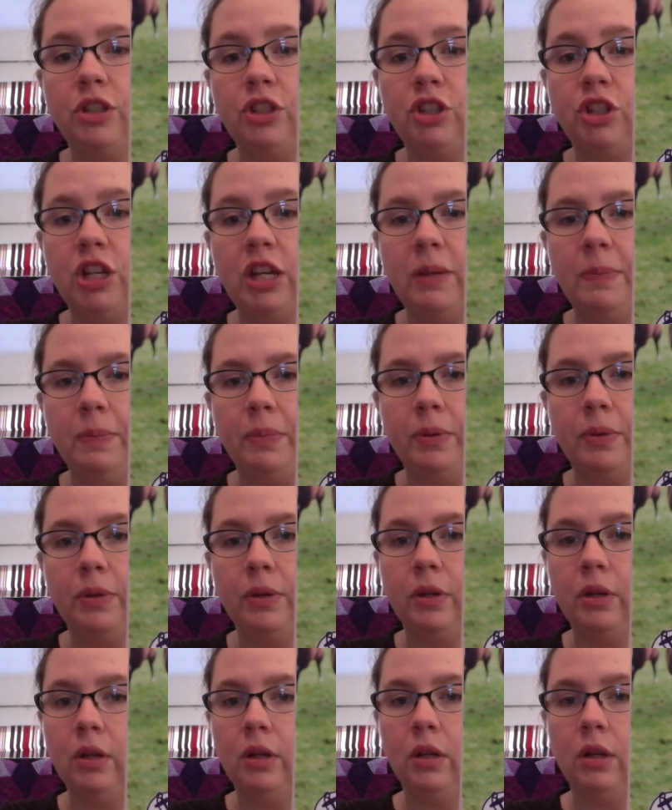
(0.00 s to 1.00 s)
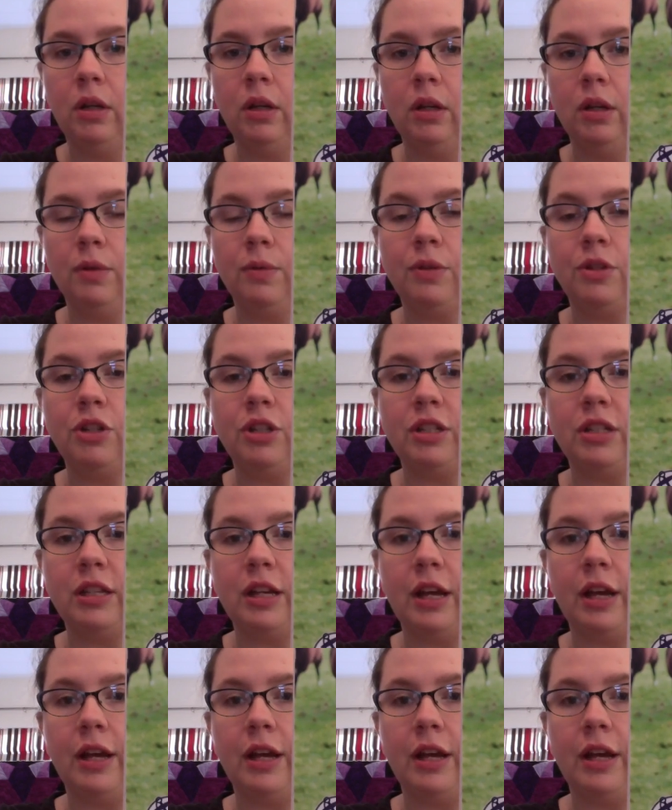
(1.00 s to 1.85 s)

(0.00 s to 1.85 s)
sheep, which is